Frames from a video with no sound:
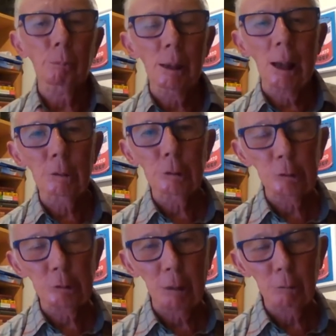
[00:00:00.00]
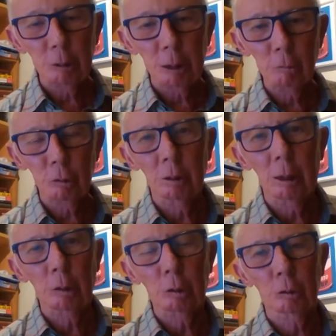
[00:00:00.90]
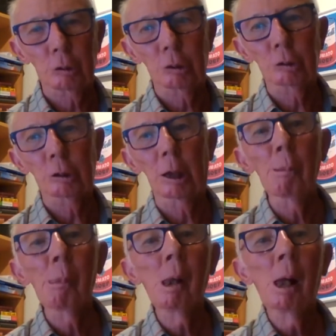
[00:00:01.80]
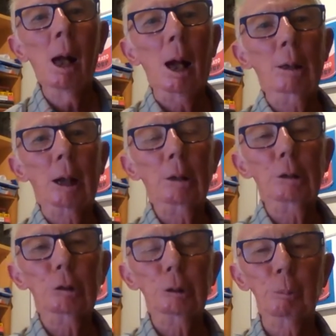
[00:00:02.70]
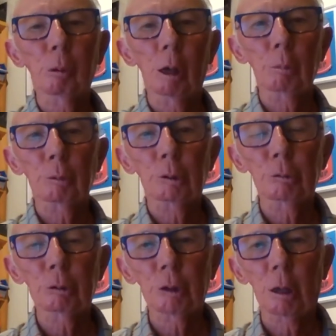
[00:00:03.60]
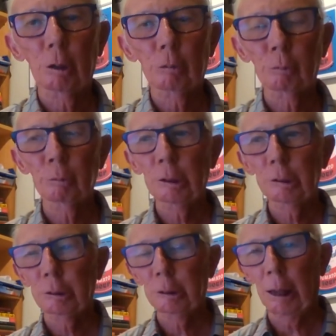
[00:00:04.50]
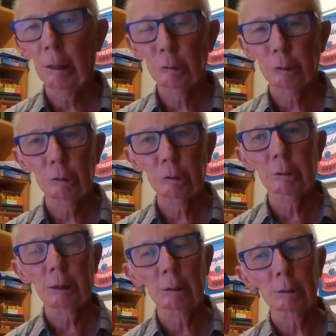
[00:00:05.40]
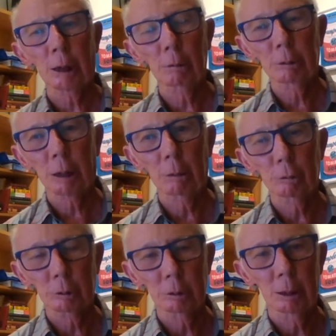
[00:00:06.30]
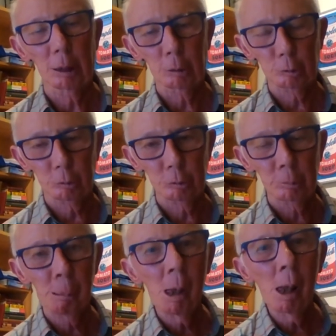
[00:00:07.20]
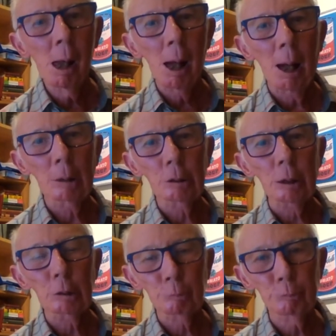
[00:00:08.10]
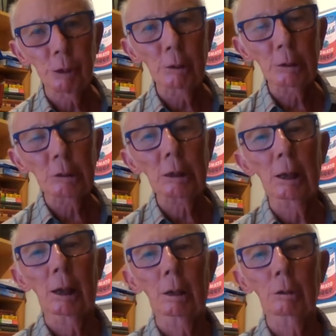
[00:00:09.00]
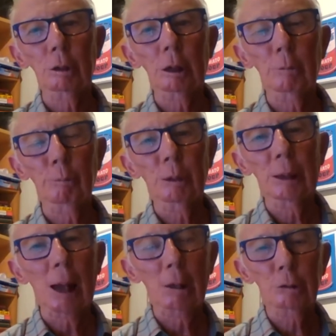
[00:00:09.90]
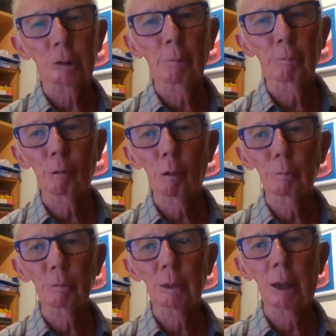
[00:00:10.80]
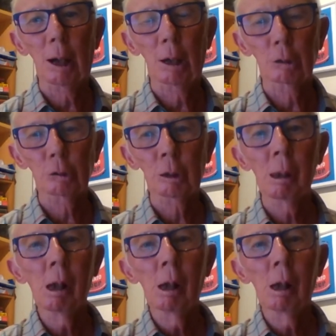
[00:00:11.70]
We had the county council elections this year, and I did some work with the results from the KCC, Kent County Council elections. And it's very clear that if we had some form of alliance